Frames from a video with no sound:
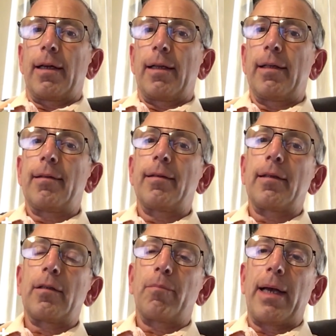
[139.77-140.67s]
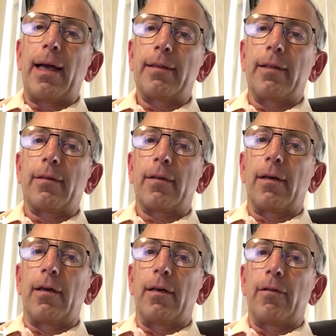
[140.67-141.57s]
This is independent
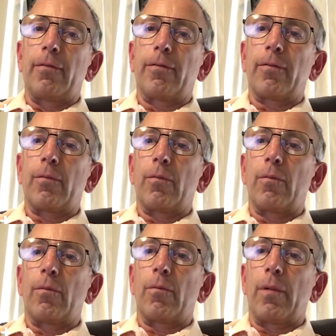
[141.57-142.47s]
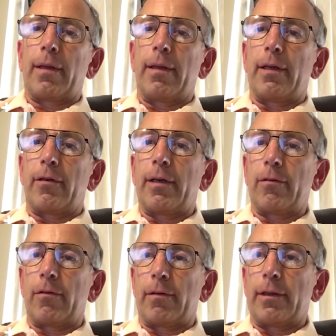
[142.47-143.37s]
of whether they're
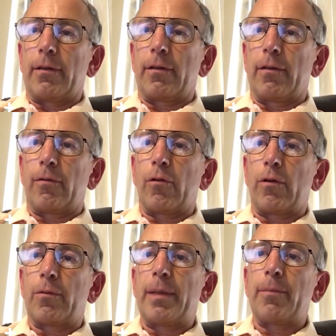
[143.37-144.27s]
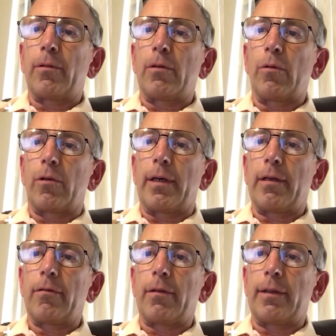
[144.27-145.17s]
elderly. Of course, people who are
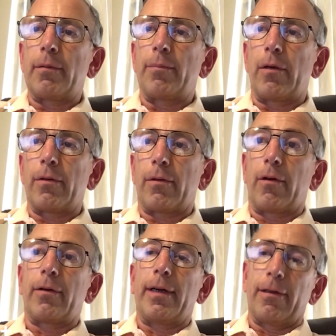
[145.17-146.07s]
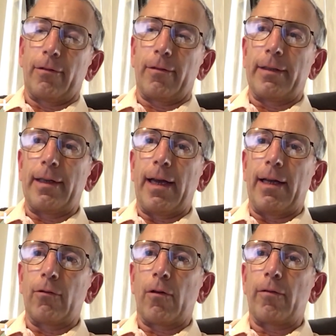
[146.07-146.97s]
elderly both are elderly
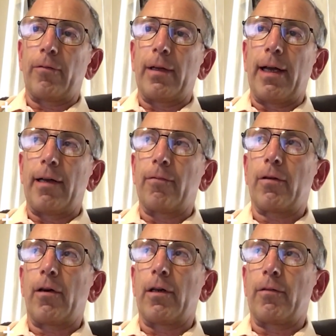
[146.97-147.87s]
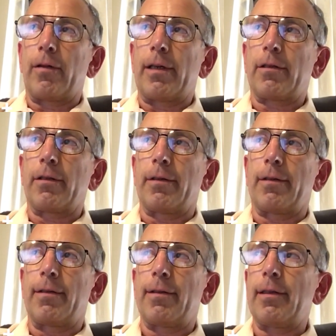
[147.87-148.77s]
and often have cardiovascular
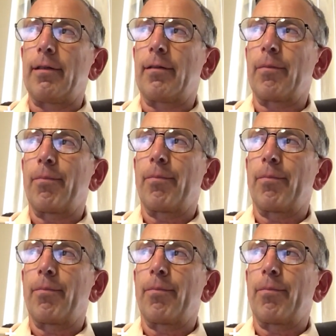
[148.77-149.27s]
disease.